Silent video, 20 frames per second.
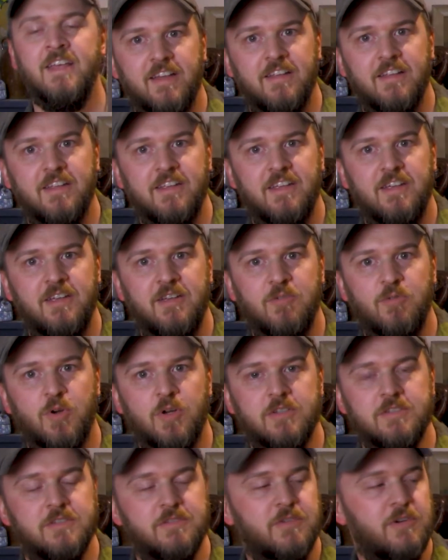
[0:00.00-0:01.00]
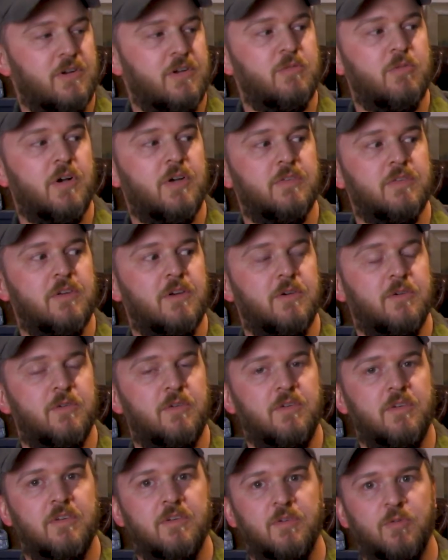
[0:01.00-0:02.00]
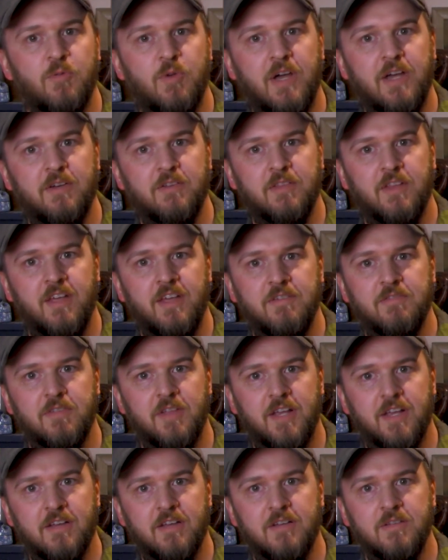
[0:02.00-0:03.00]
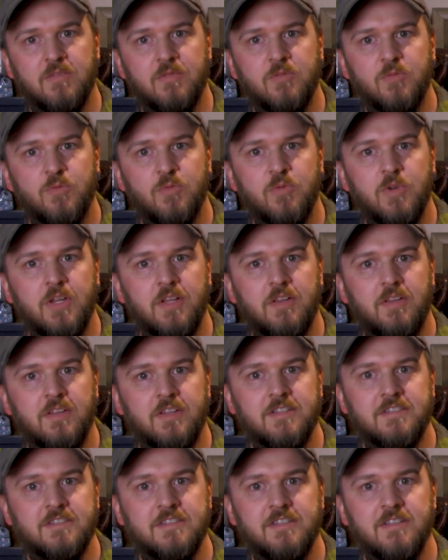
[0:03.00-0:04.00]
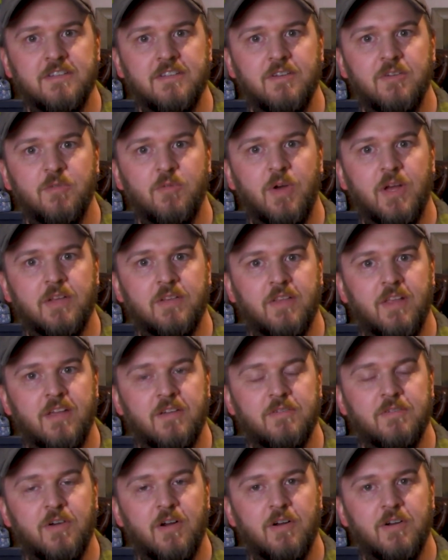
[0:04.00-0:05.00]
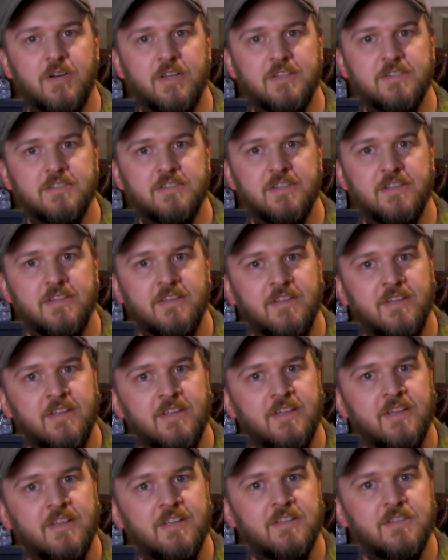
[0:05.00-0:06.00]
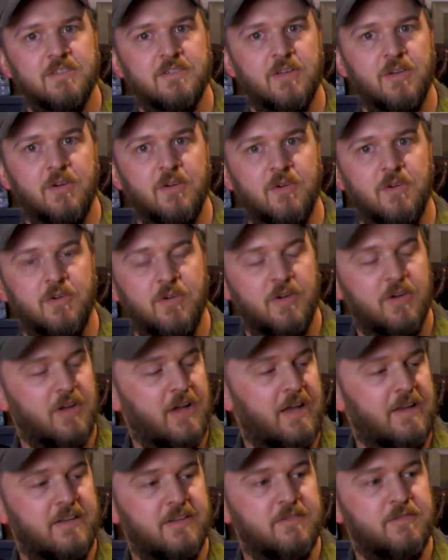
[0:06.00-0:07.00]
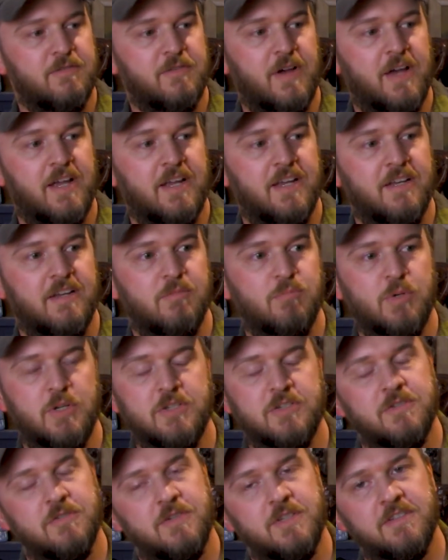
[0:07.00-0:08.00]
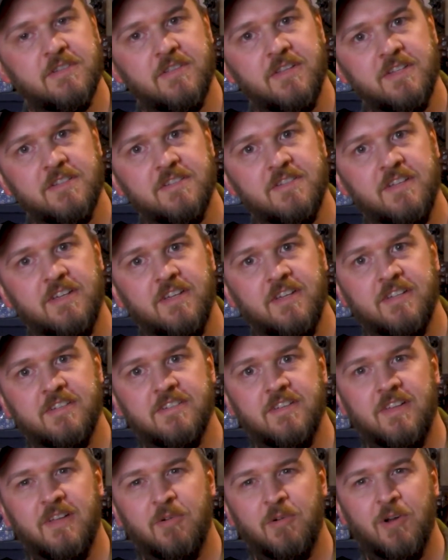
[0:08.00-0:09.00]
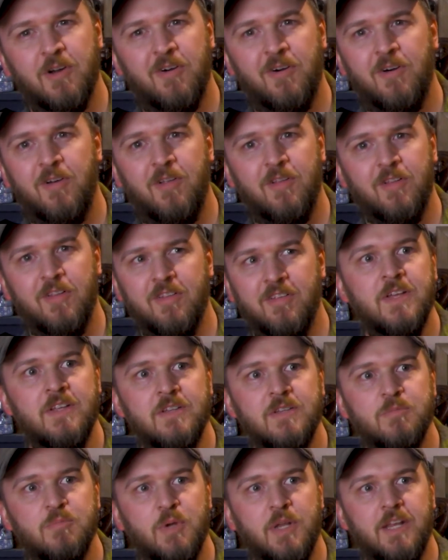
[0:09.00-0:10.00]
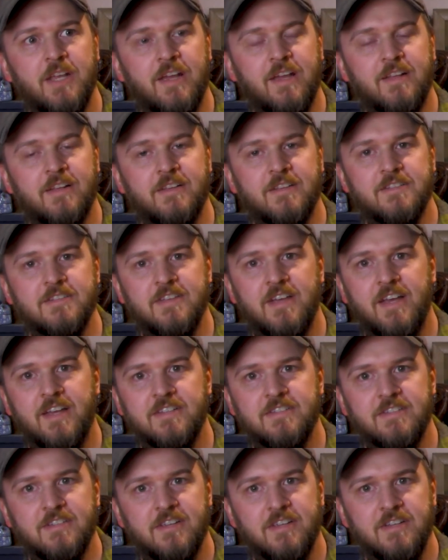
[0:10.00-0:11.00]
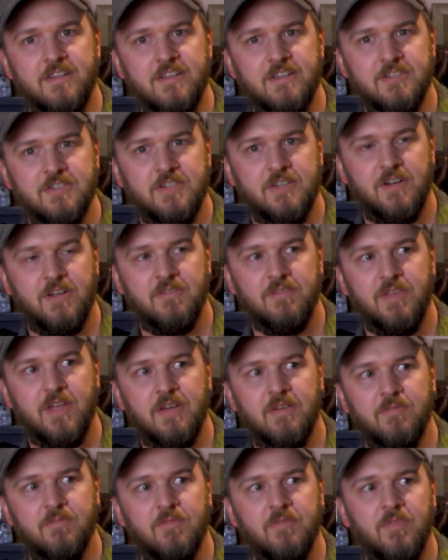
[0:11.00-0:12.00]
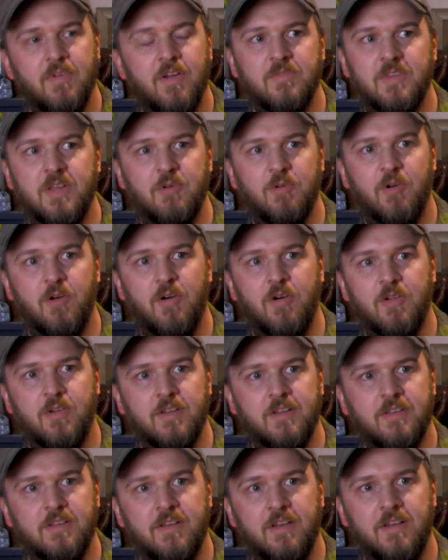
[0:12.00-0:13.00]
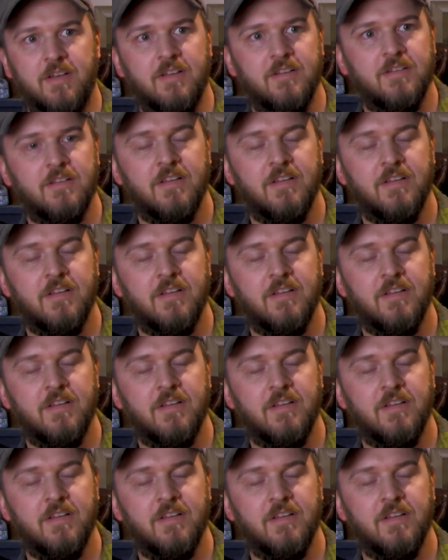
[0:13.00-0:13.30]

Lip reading: He was a very well-known wildlife, like a realist wildlife artist. So I did find a bunch of his listings, and they were all, depending on the size and condition of them, they were all in the